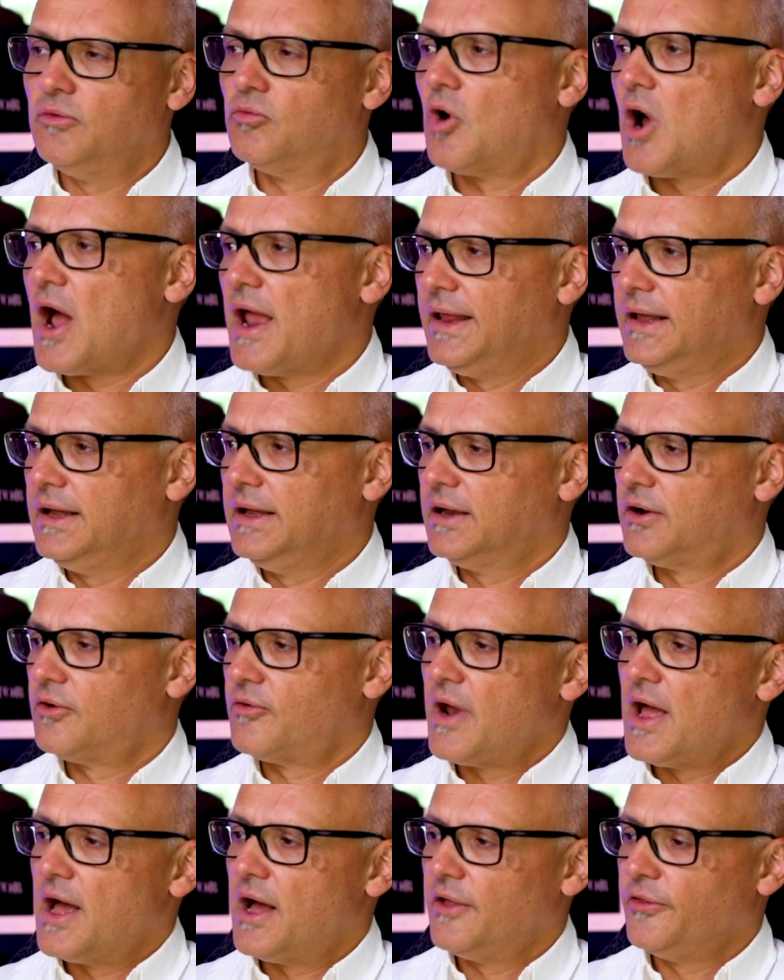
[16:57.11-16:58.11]
riding at
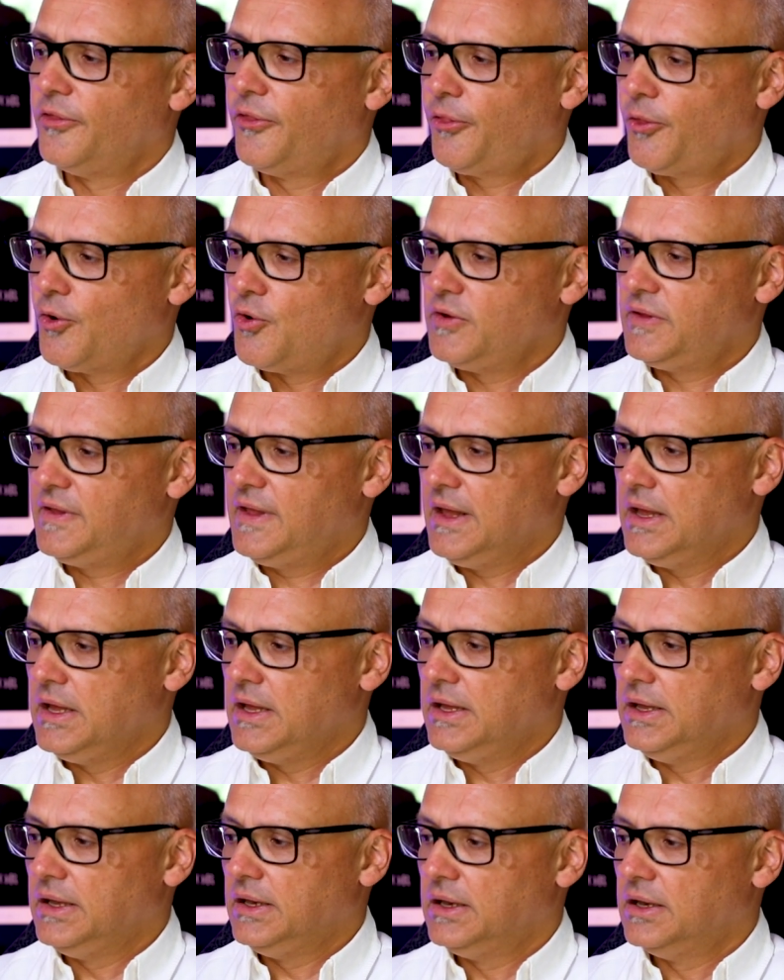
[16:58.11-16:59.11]
around
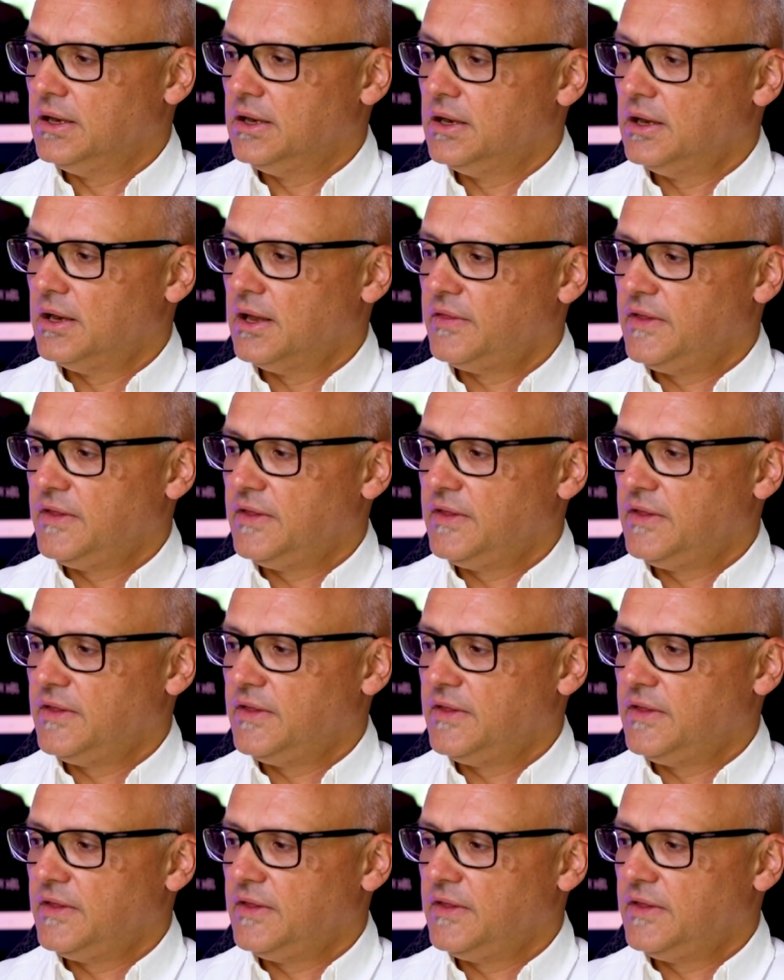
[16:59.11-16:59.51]
13,